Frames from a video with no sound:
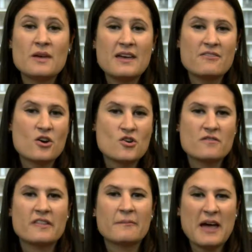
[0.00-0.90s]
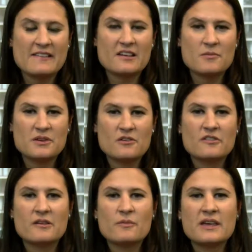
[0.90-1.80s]
may have heard over the past couple
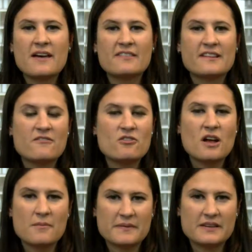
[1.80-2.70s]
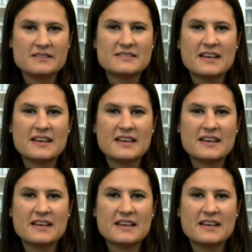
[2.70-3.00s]
years that we have several companies